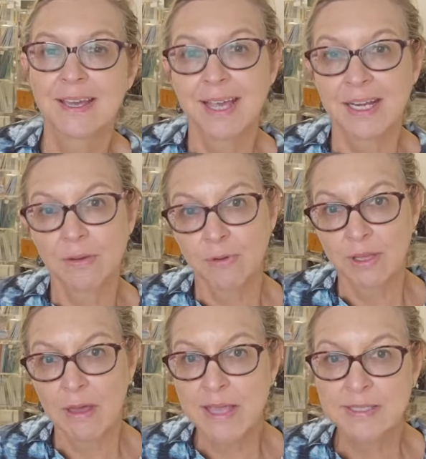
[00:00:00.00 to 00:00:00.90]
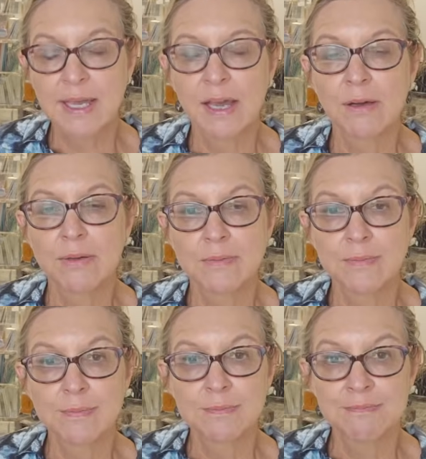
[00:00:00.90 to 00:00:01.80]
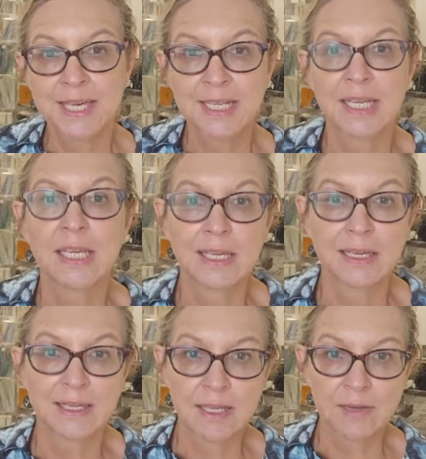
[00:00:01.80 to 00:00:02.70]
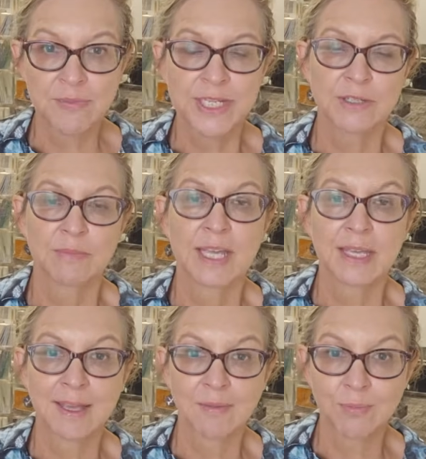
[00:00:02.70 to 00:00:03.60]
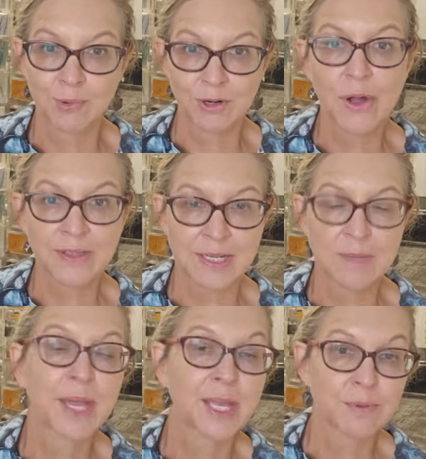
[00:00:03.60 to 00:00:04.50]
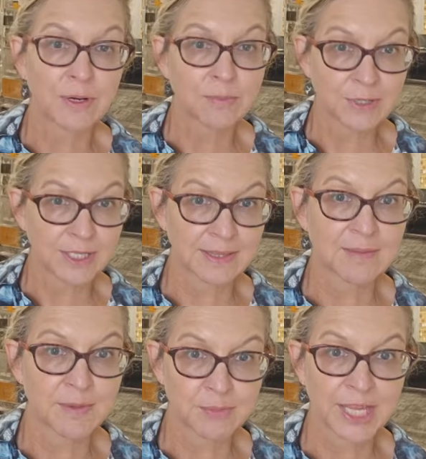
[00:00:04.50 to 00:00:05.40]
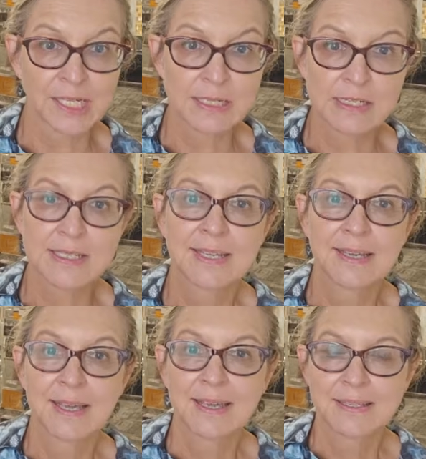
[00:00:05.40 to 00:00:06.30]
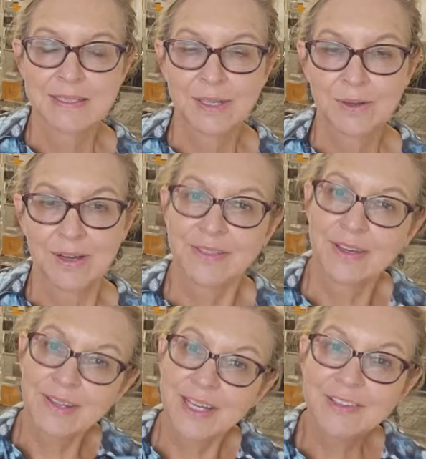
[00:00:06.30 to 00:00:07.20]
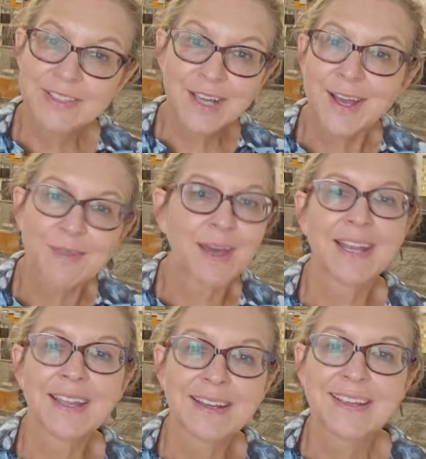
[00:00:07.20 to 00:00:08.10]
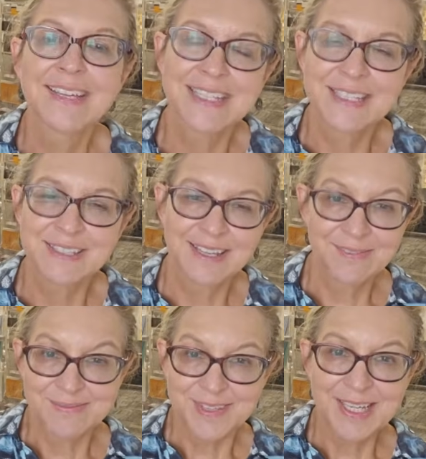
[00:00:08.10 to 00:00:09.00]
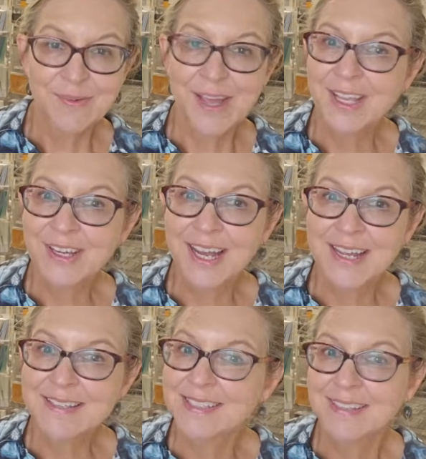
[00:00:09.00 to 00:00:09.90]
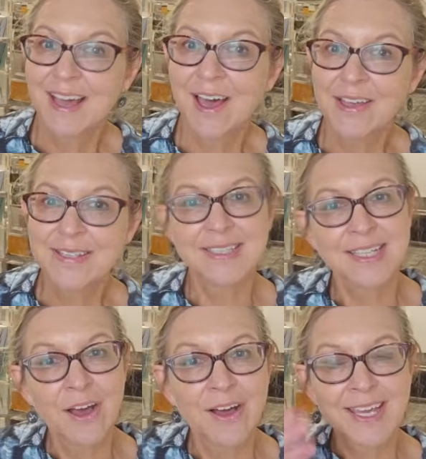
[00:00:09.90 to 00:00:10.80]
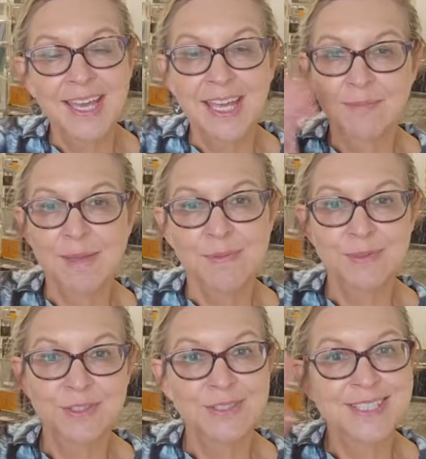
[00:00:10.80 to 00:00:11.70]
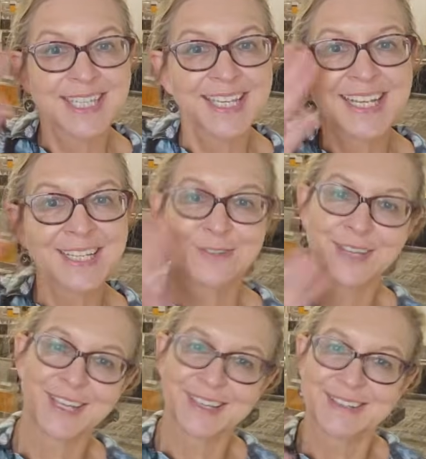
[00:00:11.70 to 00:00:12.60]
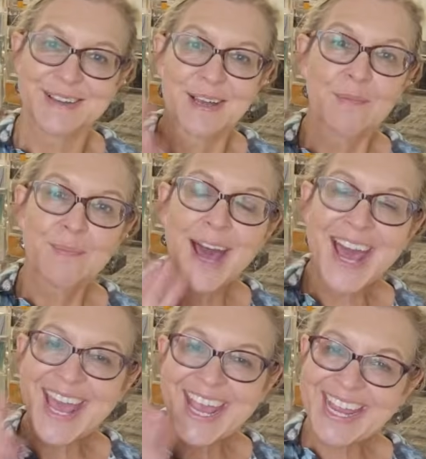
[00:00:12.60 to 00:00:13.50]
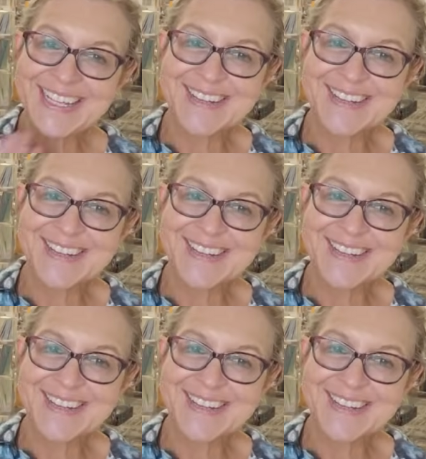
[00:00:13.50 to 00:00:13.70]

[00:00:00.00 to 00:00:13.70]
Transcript: and I realized how many companies are making poor quality paper and putting them in planners. So I thought I would talk about it. Anyway, you guys, I'll see y'all again. Maybe we'll do this again next week. Bye.